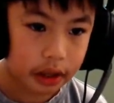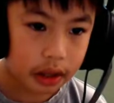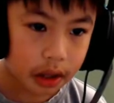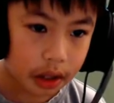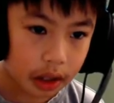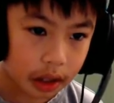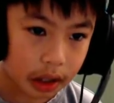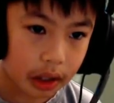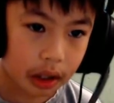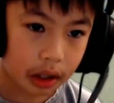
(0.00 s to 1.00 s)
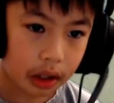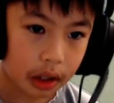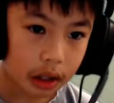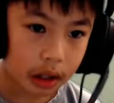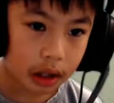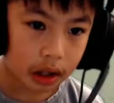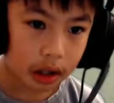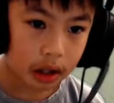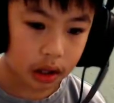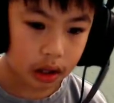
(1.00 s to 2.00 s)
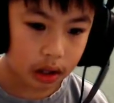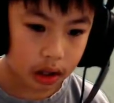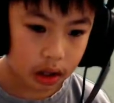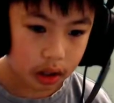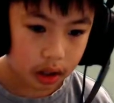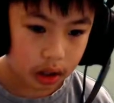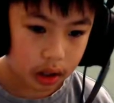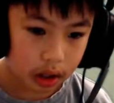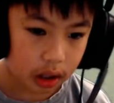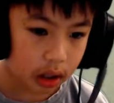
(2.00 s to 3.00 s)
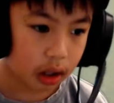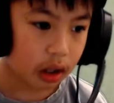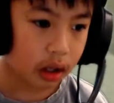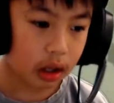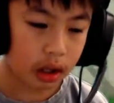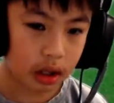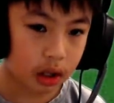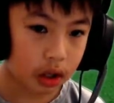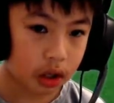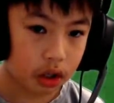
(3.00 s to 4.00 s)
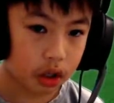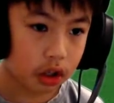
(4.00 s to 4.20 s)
Nobody speaks.